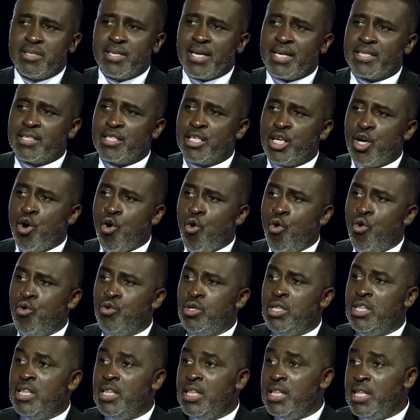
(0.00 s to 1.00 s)
that the
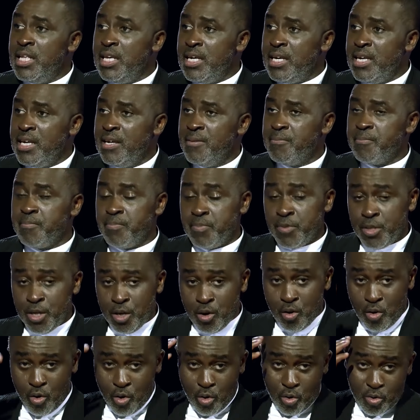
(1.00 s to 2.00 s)
only
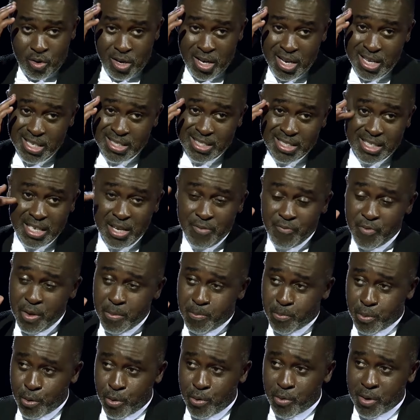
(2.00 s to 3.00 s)
TV
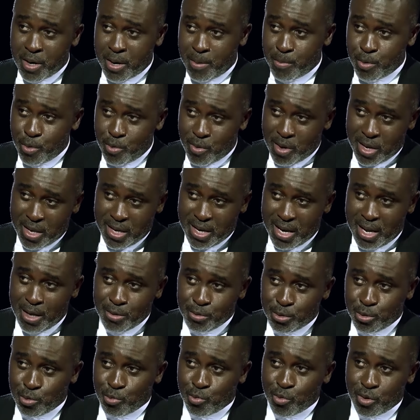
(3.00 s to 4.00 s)
program you were
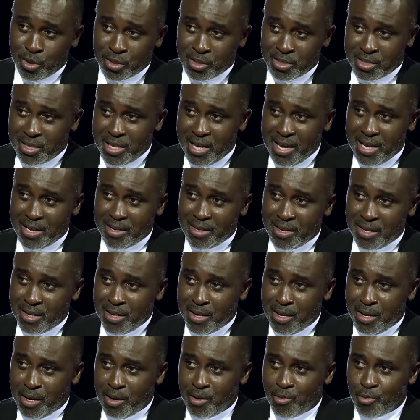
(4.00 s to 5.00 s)
allowed to watch then
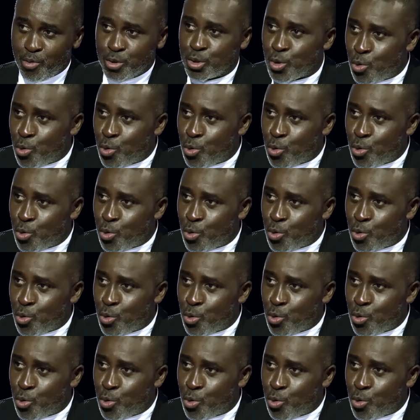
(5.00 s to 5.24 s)
was